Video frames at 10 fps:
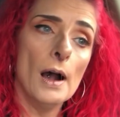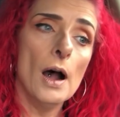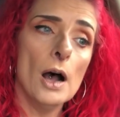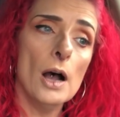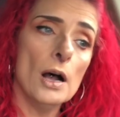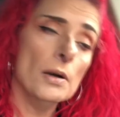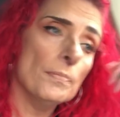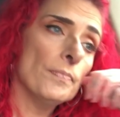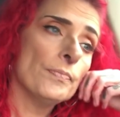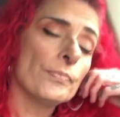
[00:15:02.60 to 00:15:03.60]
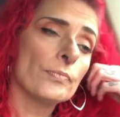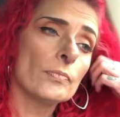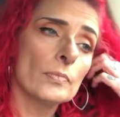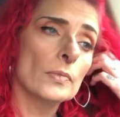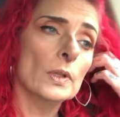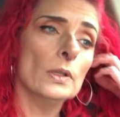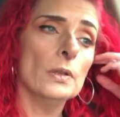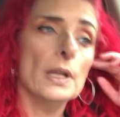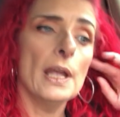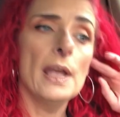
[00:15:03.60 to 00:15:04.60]
Um,
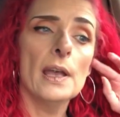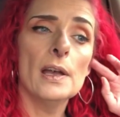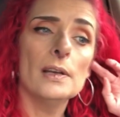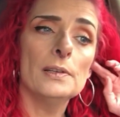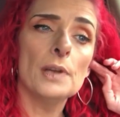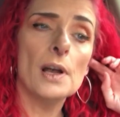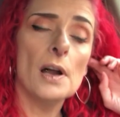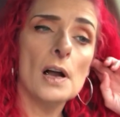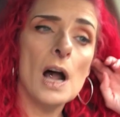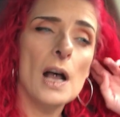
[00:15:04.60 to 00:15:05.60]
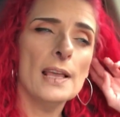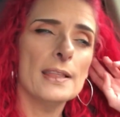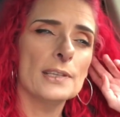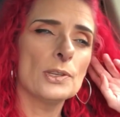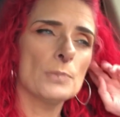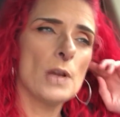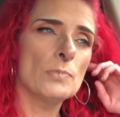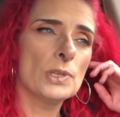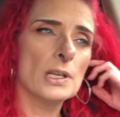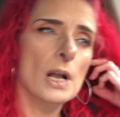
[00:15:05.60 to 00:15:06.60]
and uh, I think
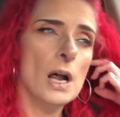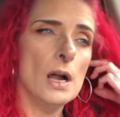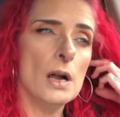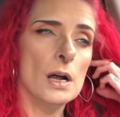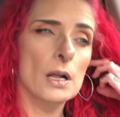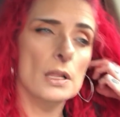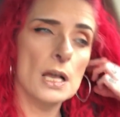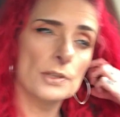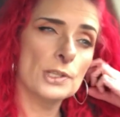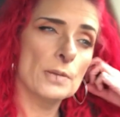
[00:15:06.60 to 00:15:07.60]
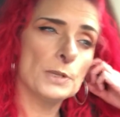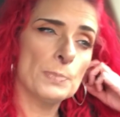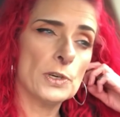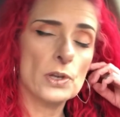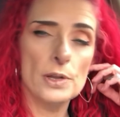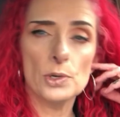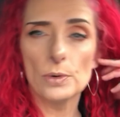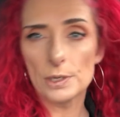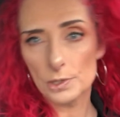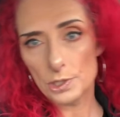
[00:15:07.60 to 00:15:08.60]
sometimes uh, a lot of subs, especially on
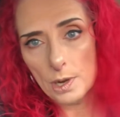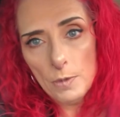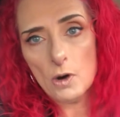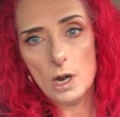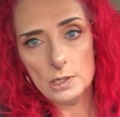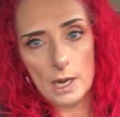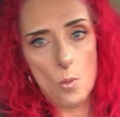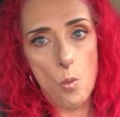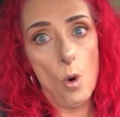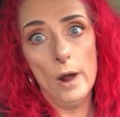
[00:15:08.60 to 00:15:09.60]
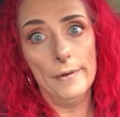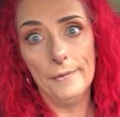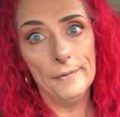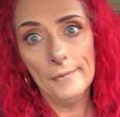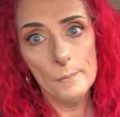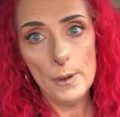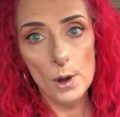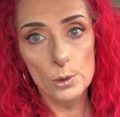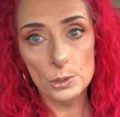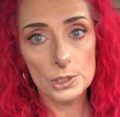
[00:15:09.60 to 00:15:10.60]
Twitter, just come across like one
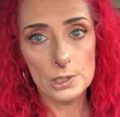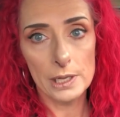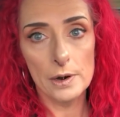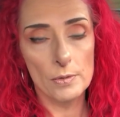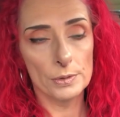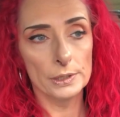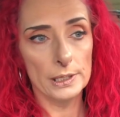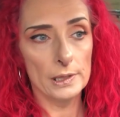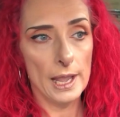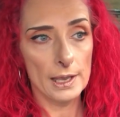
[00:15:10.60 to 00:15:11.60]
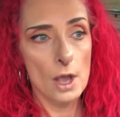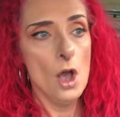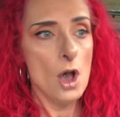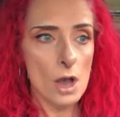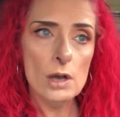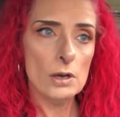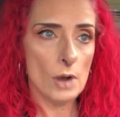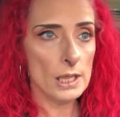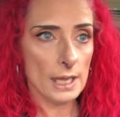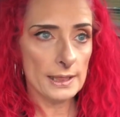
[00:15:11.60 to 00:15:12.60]
post. They don't really like, oh,
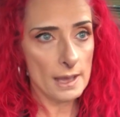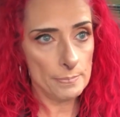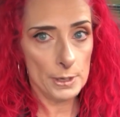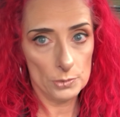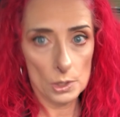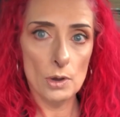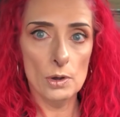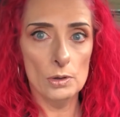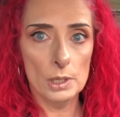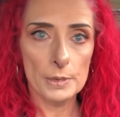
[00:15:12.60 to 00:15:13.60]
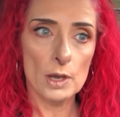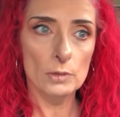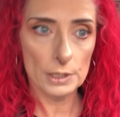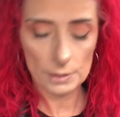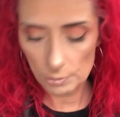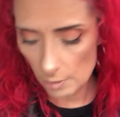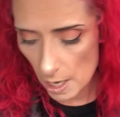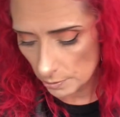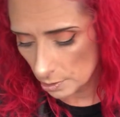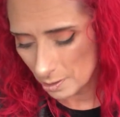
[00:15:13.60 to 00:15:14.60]
I like that post. Oh, let me go look at the
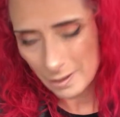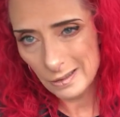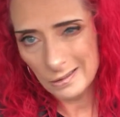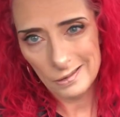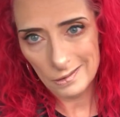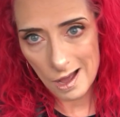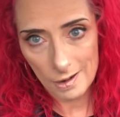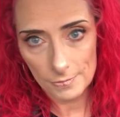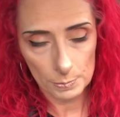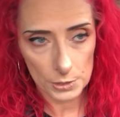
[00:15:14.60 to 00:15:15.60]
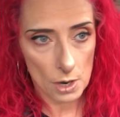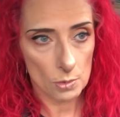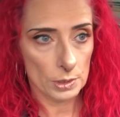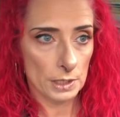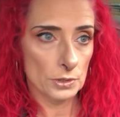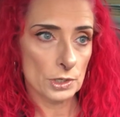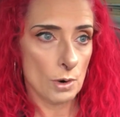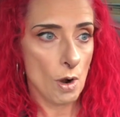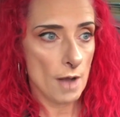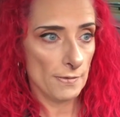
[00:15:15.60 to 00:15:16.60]
rest. Uh, a lot of them don't. They just
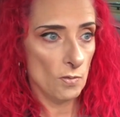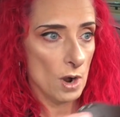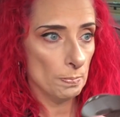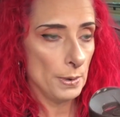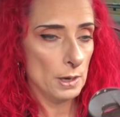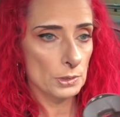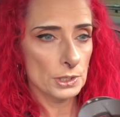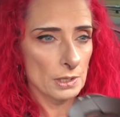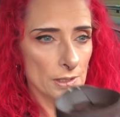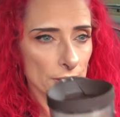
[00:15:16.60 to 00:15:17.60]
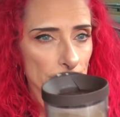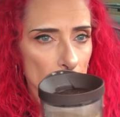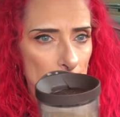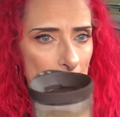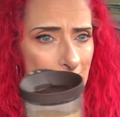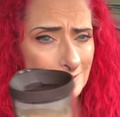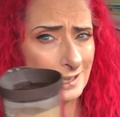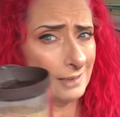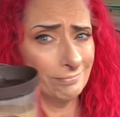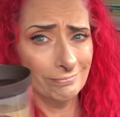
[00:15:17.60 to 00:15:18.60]
go off of one post and then you find out it's
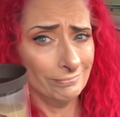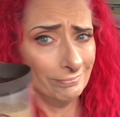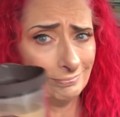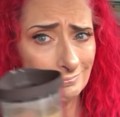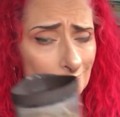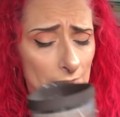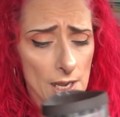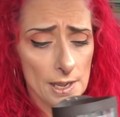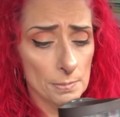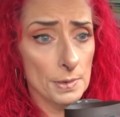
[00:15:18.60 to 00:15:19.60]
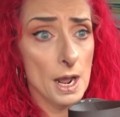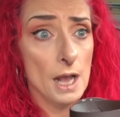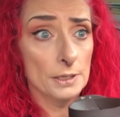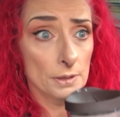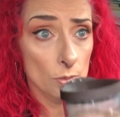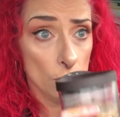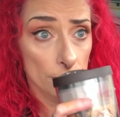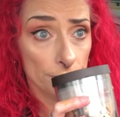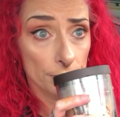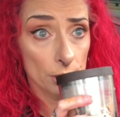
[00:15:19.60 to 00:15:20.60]
like, mm -mm, I'm not the
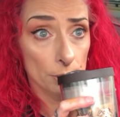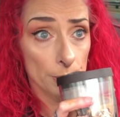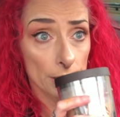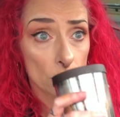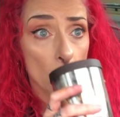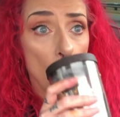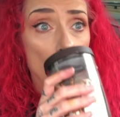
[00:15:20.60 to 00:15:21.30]
one for you, bitch.